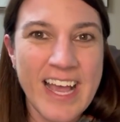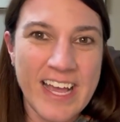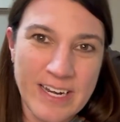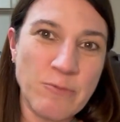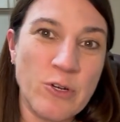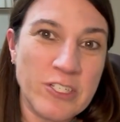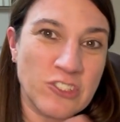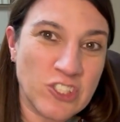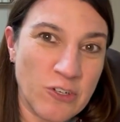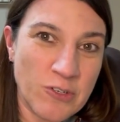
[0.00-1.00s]
and I'm going to
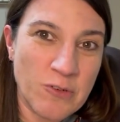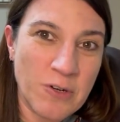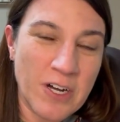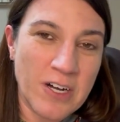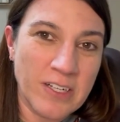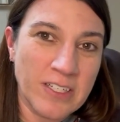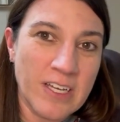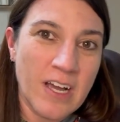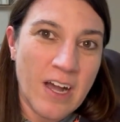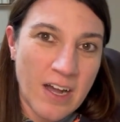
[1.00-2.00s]
show you all
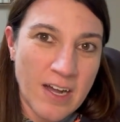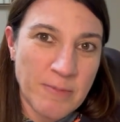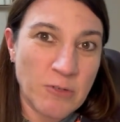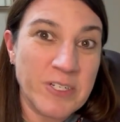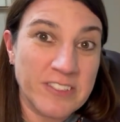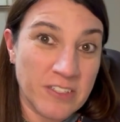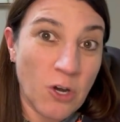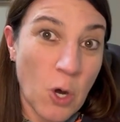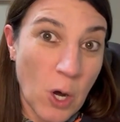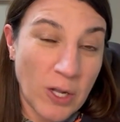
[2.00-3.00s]
a recent
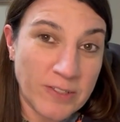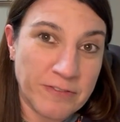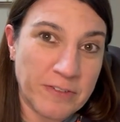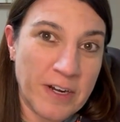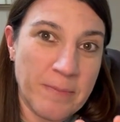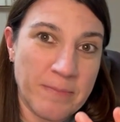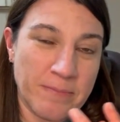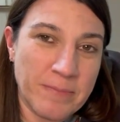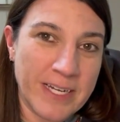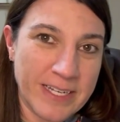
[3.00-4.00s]
haul from
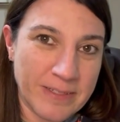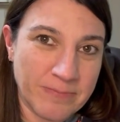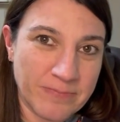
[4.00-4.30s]
my